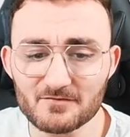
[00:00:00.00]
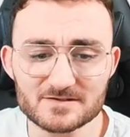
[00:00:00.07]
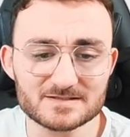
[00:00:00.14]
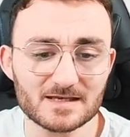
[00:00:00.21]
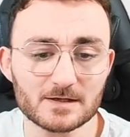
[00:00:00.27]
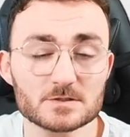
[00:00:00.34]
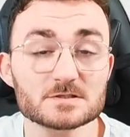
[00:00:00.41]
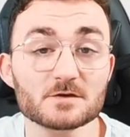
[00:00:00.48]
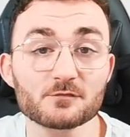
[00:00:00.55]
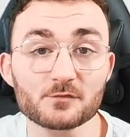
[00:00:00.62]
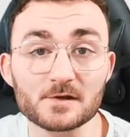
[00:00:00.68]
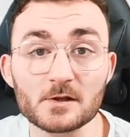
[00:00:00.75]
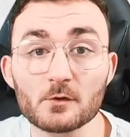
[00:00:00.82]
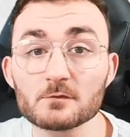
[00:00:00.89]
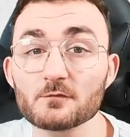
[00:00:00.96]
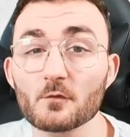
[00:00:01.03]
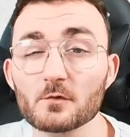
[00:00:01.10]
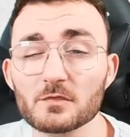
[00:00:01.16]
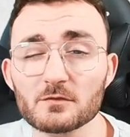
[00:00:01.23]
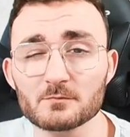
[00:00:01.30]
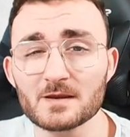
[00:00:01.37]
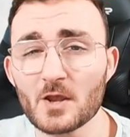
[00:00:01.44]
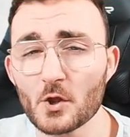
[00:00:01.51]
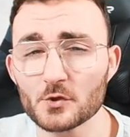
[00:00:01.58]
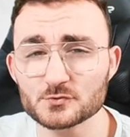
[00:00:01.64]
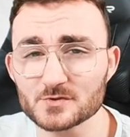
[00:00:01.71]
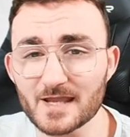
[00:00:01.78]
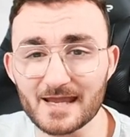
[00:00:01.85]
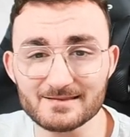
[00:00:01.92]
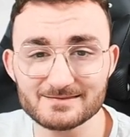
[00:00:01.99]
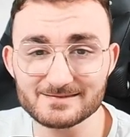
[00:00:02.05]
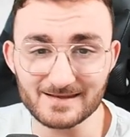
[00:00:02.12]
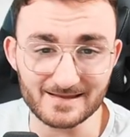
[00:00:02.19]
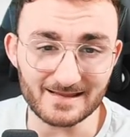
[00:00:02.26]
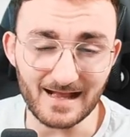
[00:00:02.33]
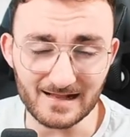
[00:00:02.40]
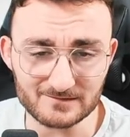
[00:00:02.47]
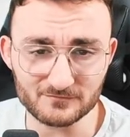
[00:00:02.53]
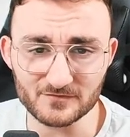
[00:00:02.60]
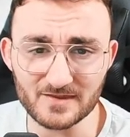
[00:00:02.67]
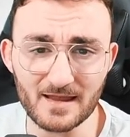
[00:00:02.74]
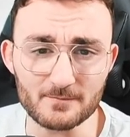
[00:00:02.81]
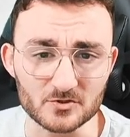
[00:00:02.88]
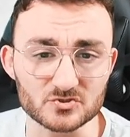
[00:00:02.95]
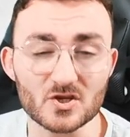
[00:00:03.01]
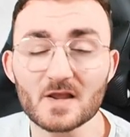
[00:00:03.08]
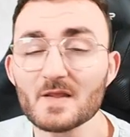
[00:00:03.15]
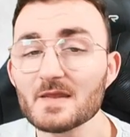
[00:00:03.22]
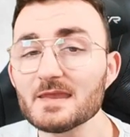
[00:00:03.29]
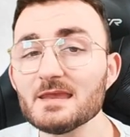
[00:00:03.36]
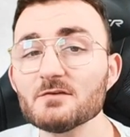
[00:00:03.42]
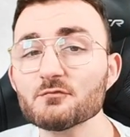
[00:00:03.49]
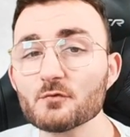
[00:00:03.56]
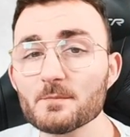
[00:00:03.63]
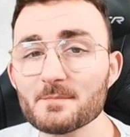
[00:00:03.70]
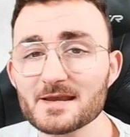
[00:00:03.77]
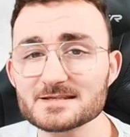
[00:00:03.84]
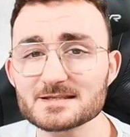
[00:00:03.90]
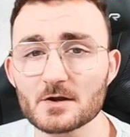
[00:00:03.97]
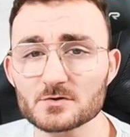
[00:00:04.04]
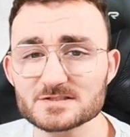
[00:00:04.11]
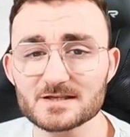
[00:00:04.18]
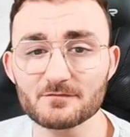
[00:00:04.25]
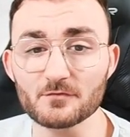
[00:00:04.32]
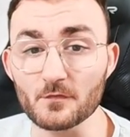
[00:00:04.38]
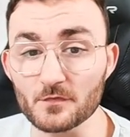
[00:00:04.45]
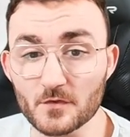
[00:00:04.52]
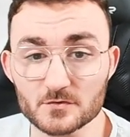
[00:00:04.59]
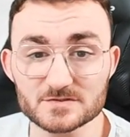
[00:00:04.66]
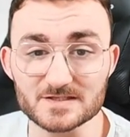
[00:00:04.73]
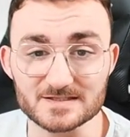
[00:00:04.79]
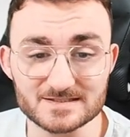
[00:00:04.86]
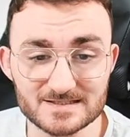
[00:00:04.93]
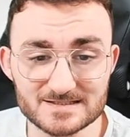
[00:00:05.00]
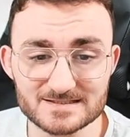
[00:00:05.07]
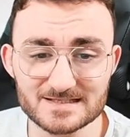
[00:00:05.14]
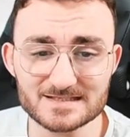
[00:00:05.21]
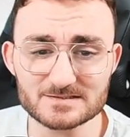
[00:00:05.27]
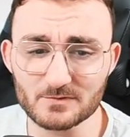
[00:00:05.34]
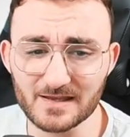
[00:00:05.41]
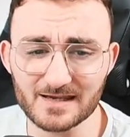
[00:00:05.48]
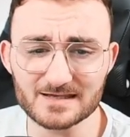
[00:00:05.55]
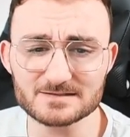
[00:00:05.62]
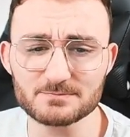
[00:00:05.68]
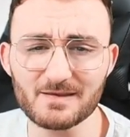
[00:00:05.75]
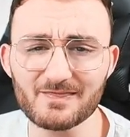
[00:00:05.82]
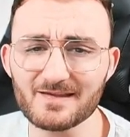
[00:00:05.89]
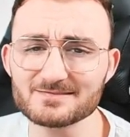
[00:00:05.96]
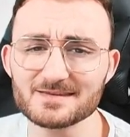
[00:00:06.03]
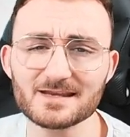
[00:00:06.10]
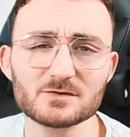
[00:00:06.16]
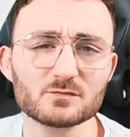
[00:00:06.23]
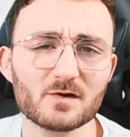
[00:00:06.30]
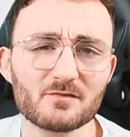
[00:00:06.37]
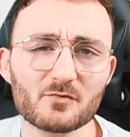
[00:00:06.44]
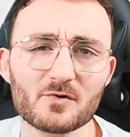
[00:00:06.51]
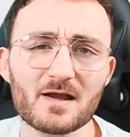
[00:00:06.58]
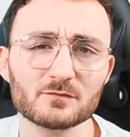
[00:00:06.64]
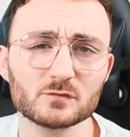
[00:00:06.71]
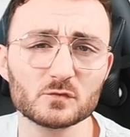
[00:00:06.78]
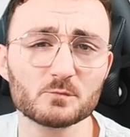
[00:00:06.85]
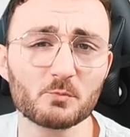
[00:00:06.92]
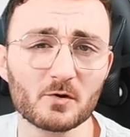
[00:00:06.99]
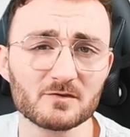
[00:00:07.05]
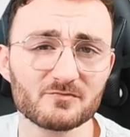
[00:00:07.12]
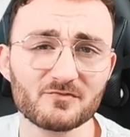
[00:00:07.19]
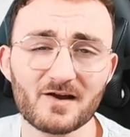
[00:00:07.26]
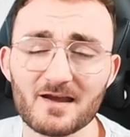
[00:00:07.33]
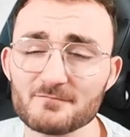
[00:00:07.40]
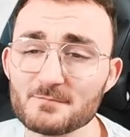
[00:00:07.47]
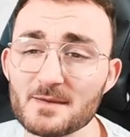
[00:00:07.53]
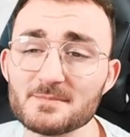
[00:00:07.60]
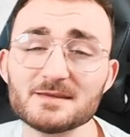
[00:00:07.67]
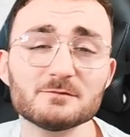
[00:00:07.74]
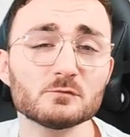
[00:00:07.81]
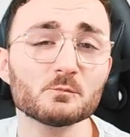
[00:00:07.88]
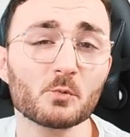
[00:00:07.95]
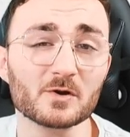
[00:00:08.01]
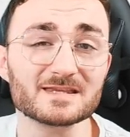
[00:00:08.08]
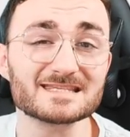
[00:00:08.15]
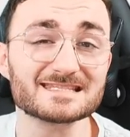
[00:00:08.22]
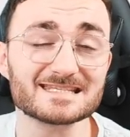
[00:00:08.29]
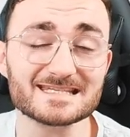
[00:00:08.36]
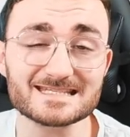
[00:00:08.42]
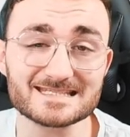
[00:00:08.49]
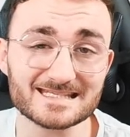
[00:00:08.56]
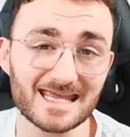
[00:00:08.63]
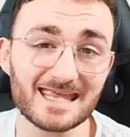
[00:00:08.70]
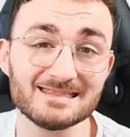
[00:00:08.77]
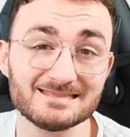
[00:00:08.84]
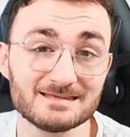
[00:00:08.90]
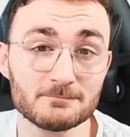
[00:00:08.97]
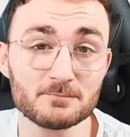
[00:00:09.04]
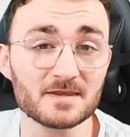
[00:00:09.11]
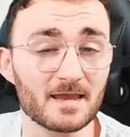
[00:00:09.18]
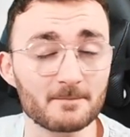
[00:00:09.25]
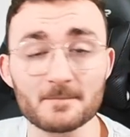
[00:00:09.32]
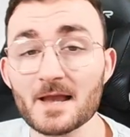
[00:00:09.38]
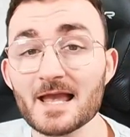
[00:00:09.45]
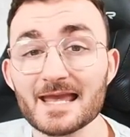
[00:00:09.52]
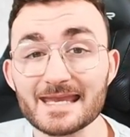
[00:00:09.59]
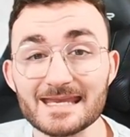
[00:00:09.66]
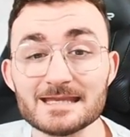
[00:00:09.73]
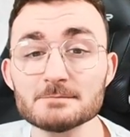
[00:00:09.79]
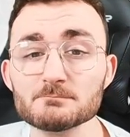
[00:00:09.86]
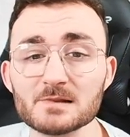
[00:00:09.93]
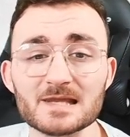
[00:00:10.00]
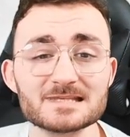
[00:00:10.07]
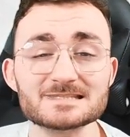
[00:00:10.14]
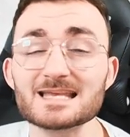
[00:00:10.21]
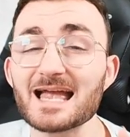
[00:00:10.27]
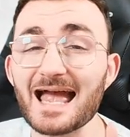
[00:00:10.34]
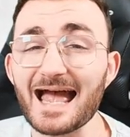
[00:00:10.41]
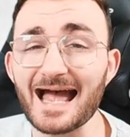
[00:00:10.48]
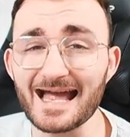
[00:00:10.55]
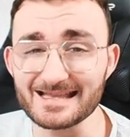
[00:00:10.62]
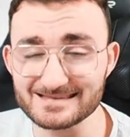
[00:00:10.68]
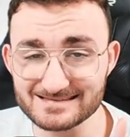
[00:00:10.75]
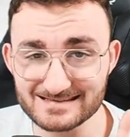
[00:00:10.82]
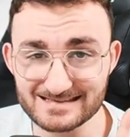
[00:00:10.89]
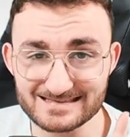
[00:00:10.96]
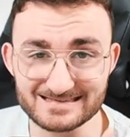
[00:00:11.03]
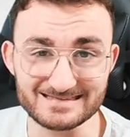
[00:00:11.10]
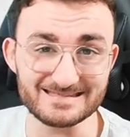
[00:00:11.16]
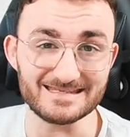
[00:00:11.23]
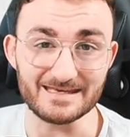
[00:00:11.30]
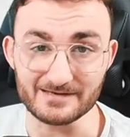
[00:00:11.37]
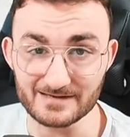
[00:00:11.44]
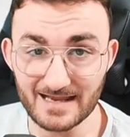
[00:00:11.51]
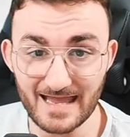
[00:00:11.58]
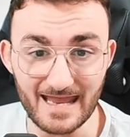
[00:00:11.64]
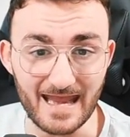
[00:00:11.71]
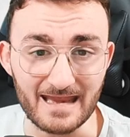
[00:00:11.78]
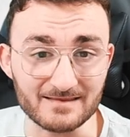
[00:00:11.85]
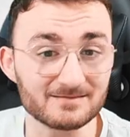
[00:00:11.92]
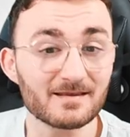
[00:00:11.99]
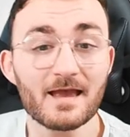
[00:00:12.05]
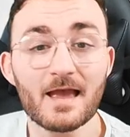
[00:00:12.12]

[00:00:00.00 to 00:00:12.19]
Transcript: seconds of reload for 310 alpha damage. If we based ourselves on those statistics, we can expect that tank to have around 2.5, maybe 2.6k DPM in Blitz at tier 8,